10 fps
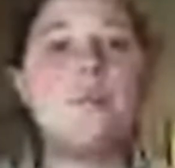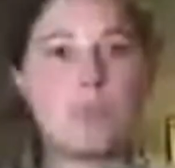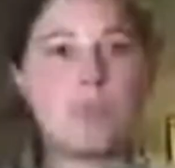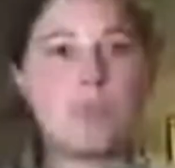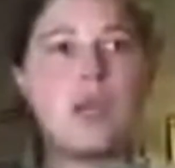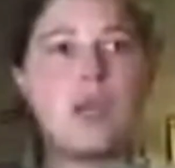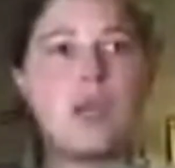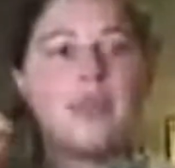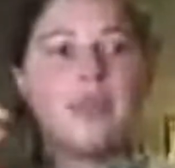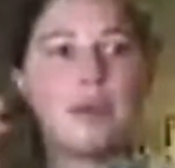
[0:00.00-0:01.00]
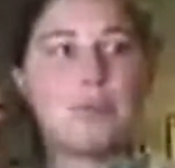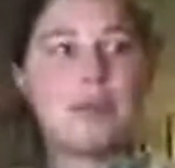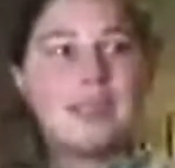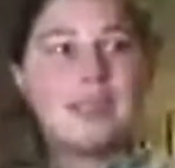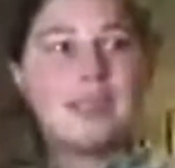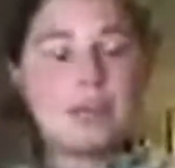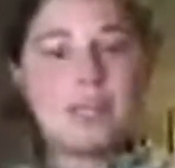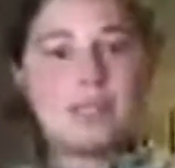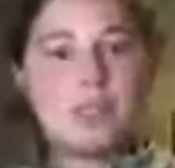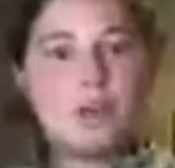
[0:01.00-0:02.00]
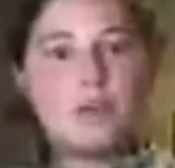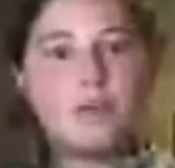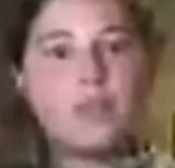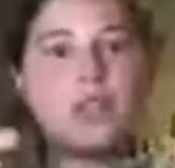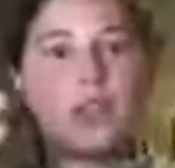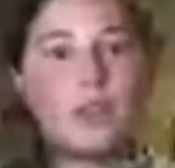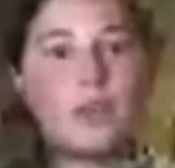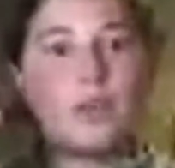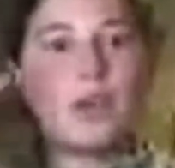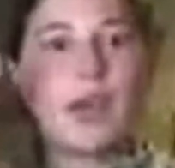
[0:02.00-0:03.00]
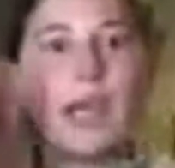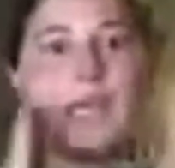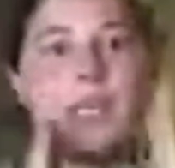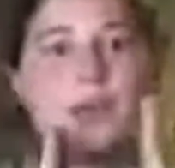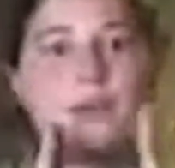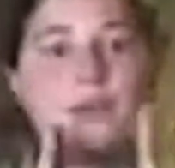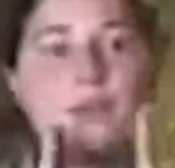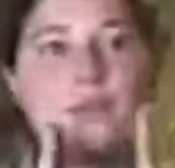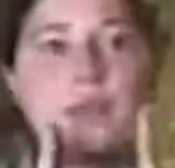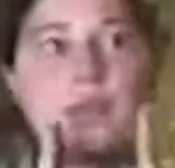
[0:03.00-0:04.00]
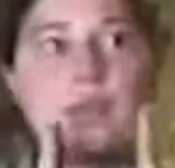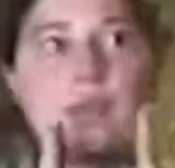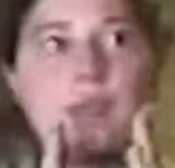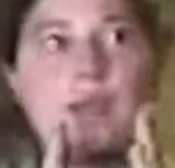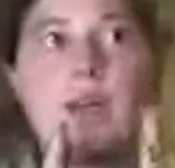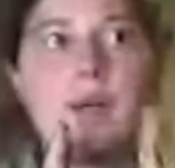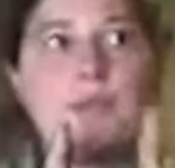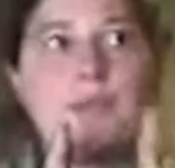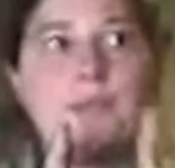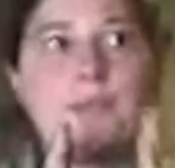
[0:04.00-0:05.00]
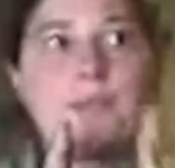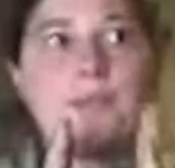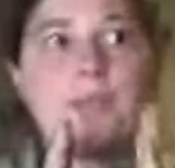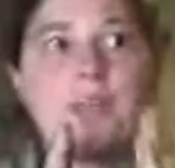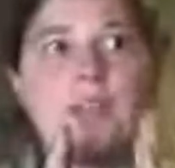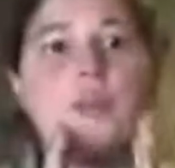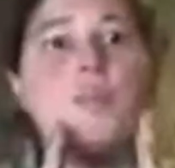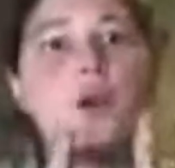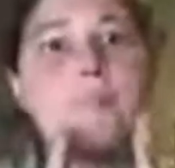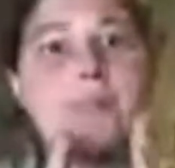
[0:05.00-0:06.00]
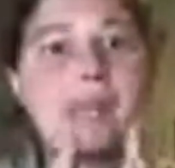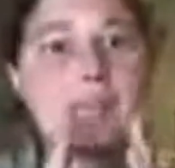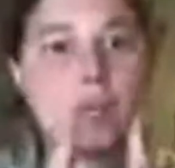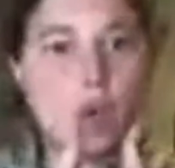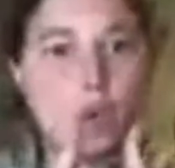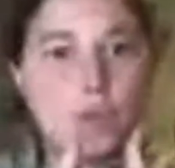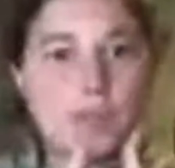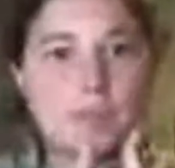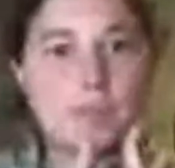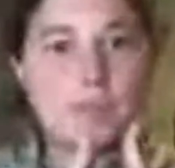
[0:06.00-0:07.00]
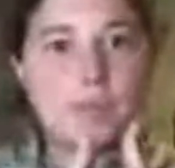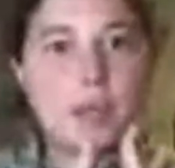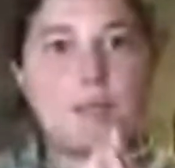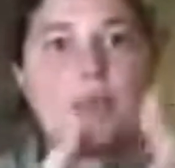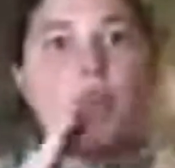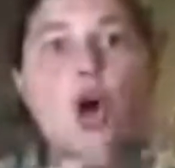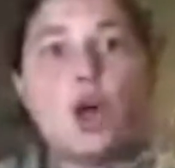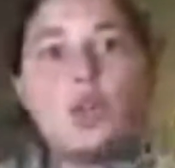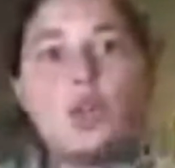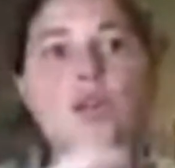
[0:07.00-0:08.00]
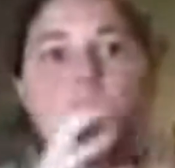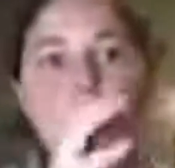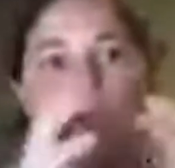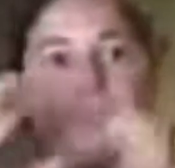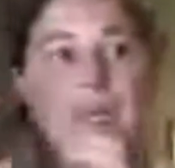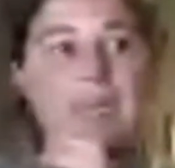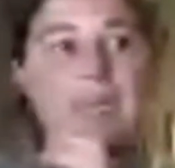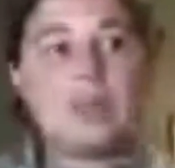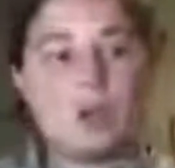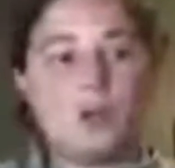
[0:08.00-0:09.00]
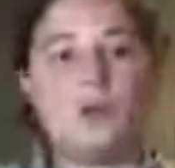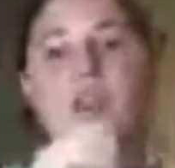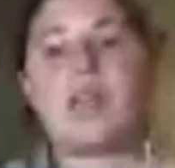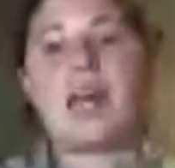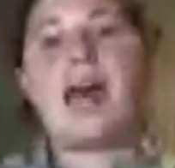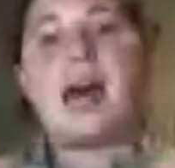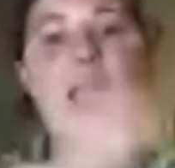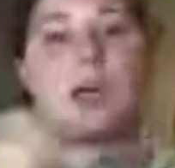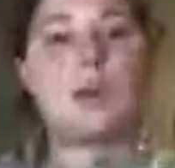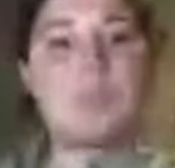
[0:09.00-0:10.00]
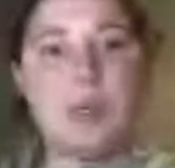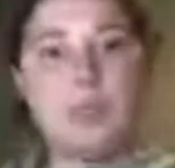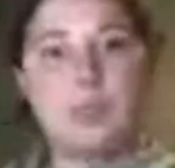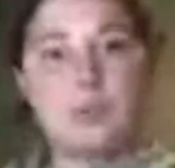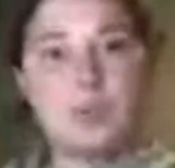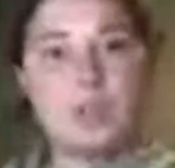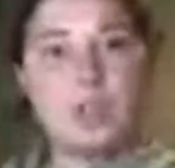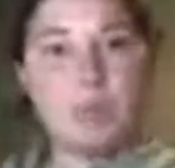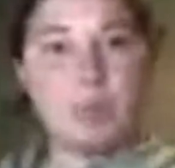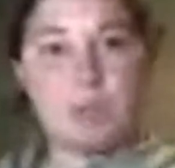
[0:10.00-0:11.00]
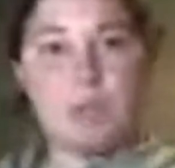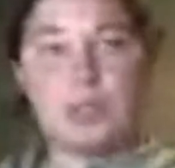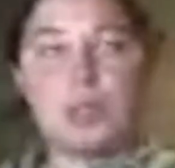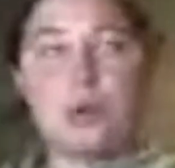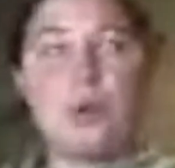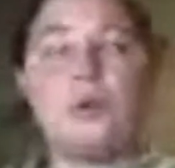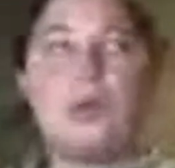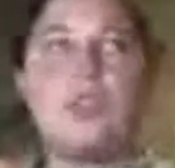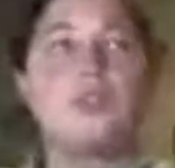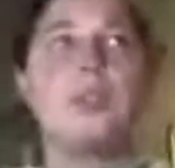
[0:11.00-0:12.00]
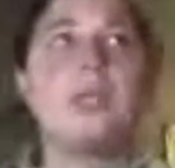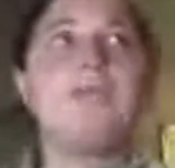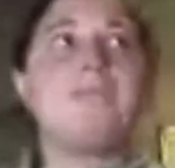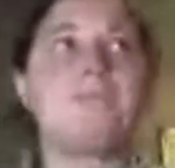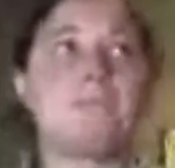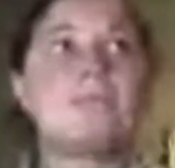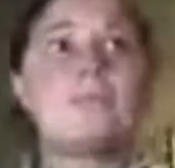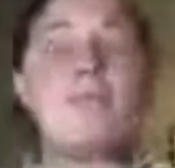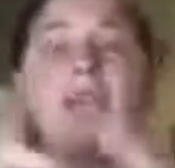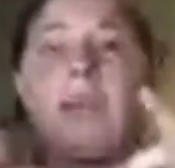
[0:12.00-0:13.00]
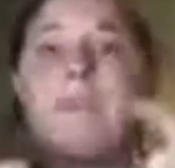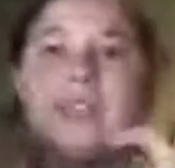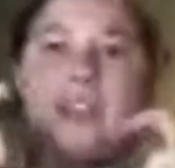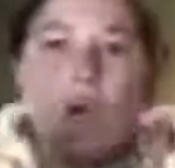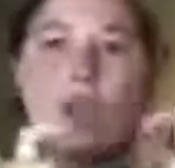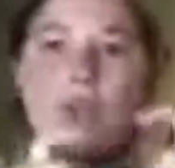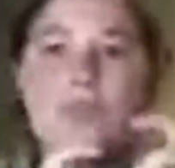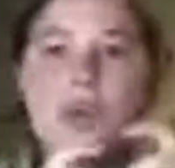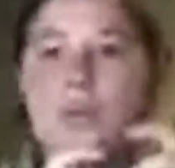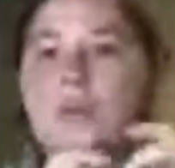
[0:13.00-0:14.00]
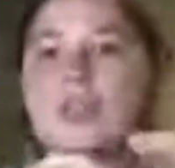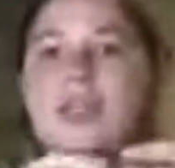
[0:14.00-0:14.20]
they're big stepping stones. They're kind of, they're more immediate goals, but all of those more immediate goals are going to add up to your big picture goal eventually. But then all of those